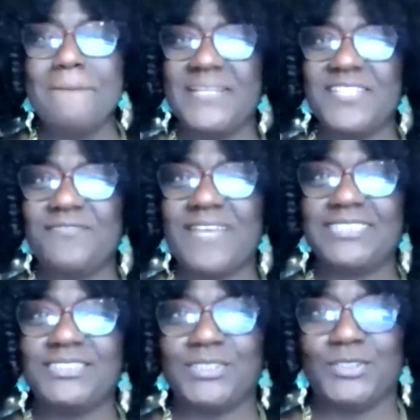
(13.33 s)
Miss
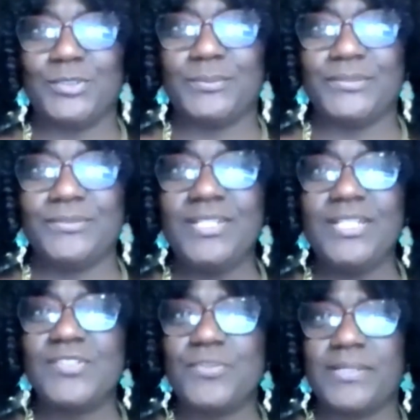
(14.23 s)
Fashion Global
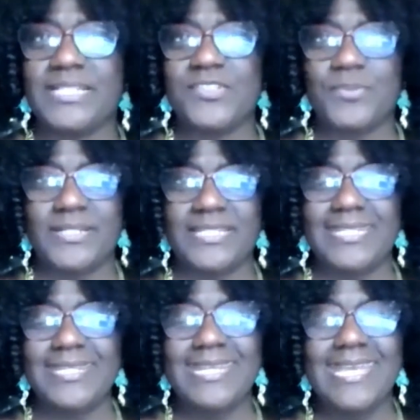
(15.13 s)
twenty
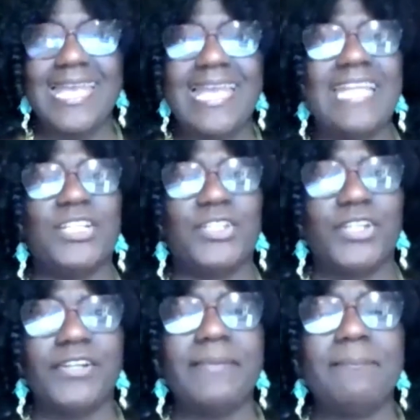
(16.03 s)
twenty, and the
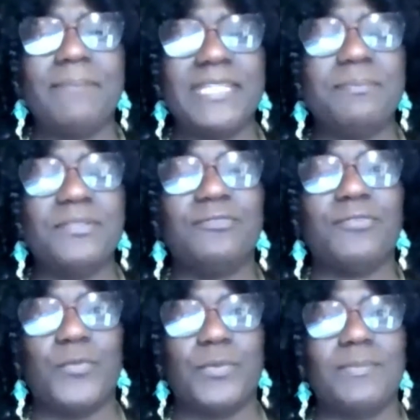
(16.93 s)
current Big
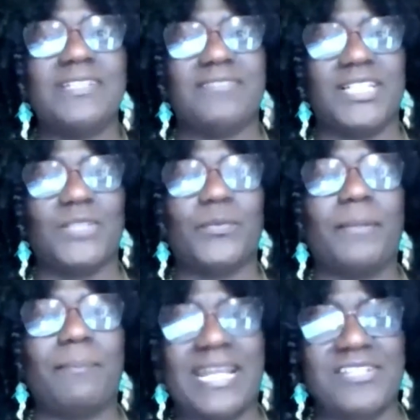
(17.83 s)
Beautiful Women of Delaware
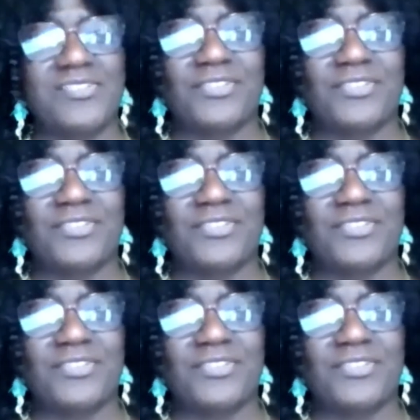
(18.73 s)
pageant